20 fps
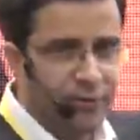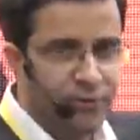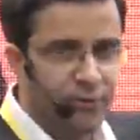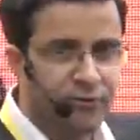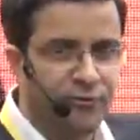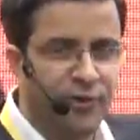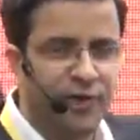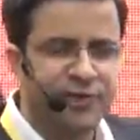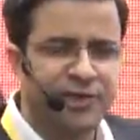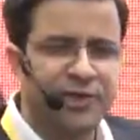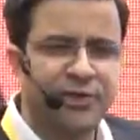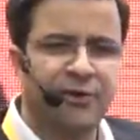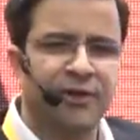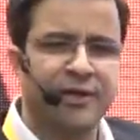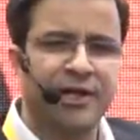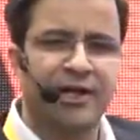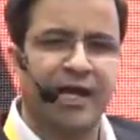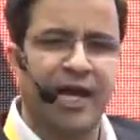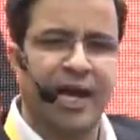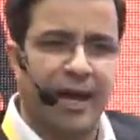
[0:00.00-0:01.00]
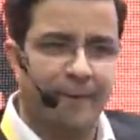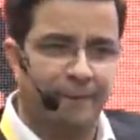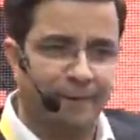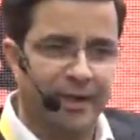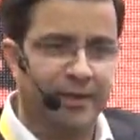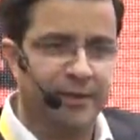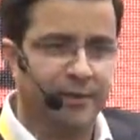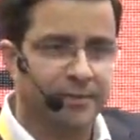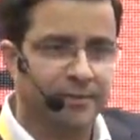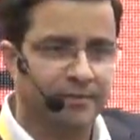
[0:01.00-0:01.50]
who working on an
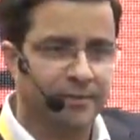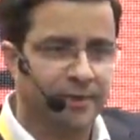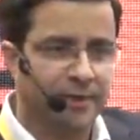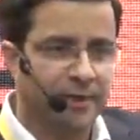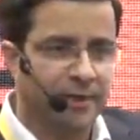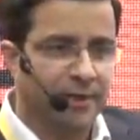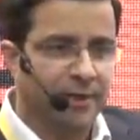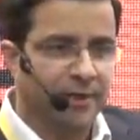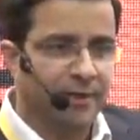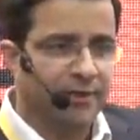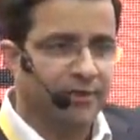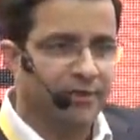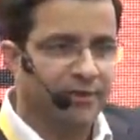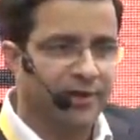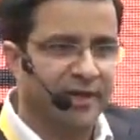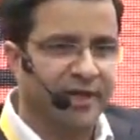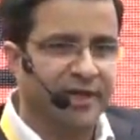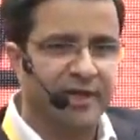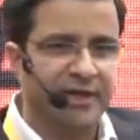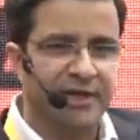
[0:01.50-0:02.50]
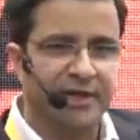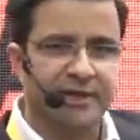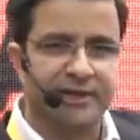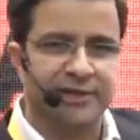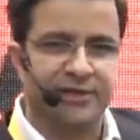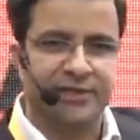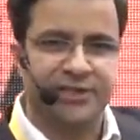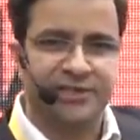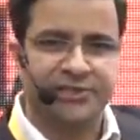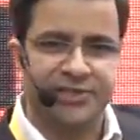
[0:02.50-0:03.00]
epic, creating a
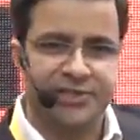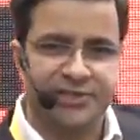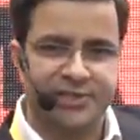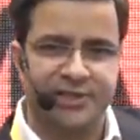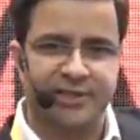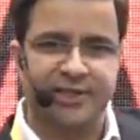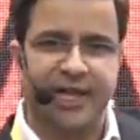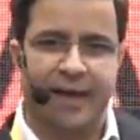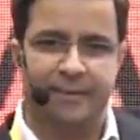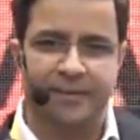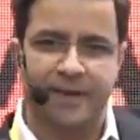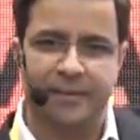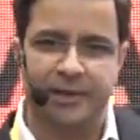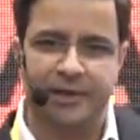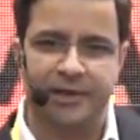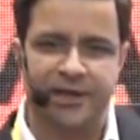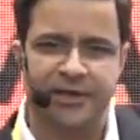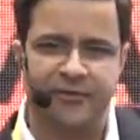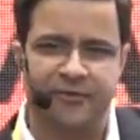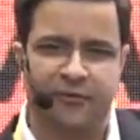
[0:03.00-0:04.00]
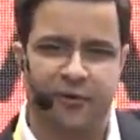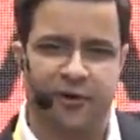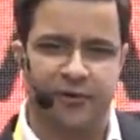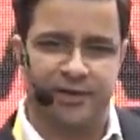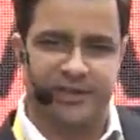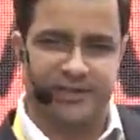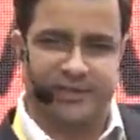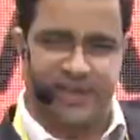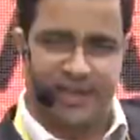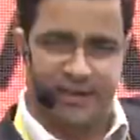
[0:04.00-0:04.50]
registration capability for
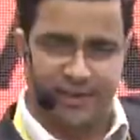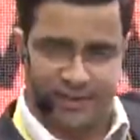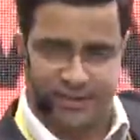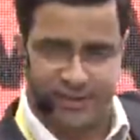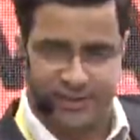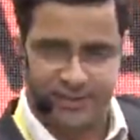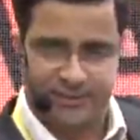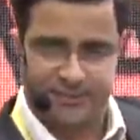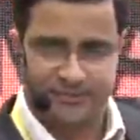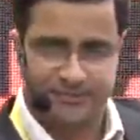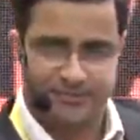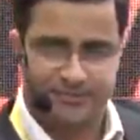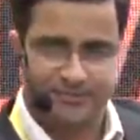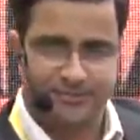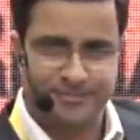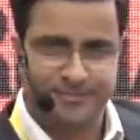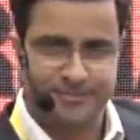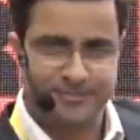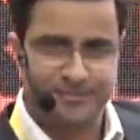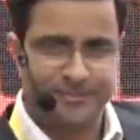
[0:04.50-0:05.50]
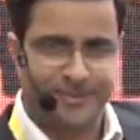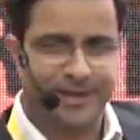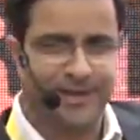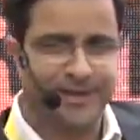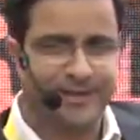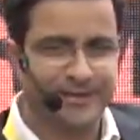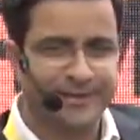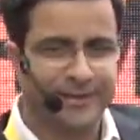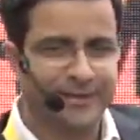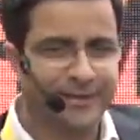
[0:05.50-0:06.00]
the sellers,
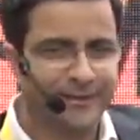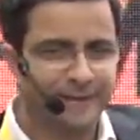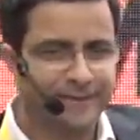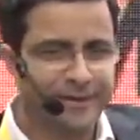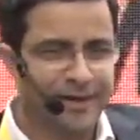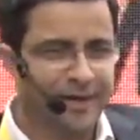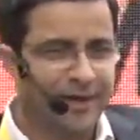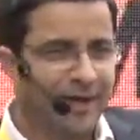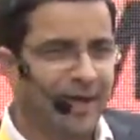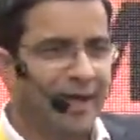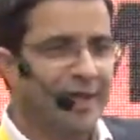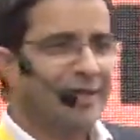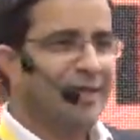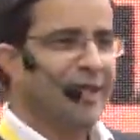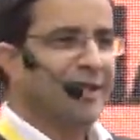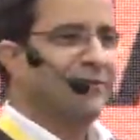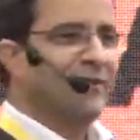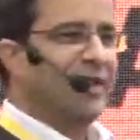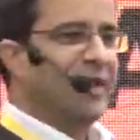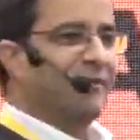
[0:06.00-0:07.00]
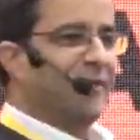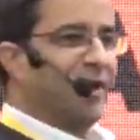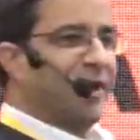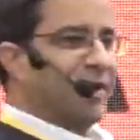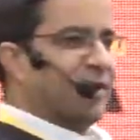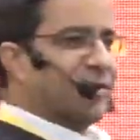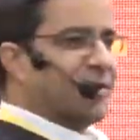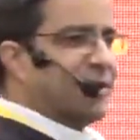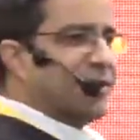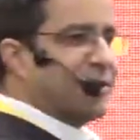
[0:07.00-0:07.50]
right? And then we have
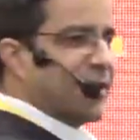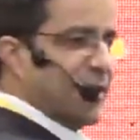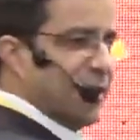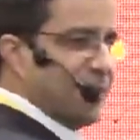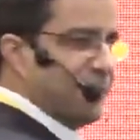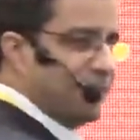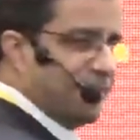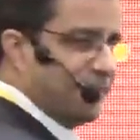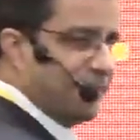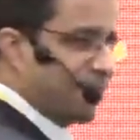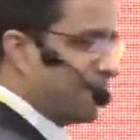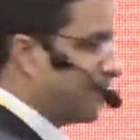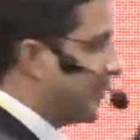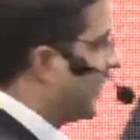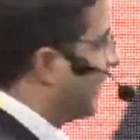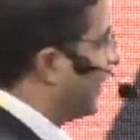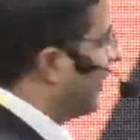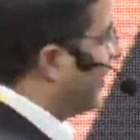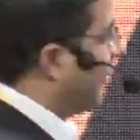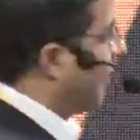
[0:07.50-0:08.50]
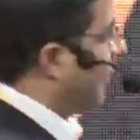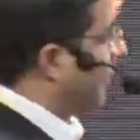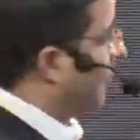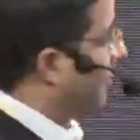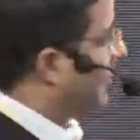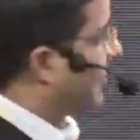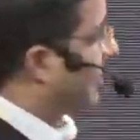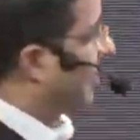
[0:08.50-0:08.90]
another team who is